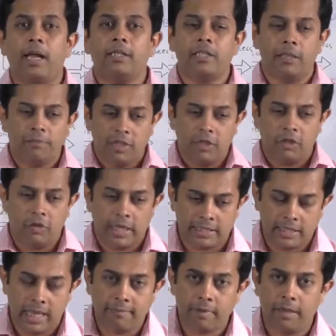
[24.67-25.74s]
And something known
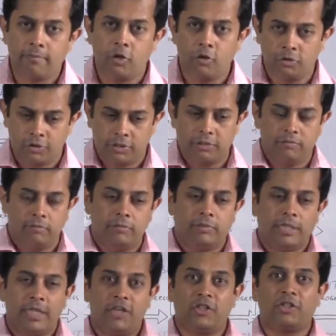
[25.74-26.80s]
as, I'm going to
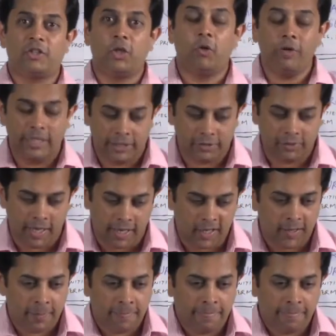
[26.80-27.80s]
tell you a story today.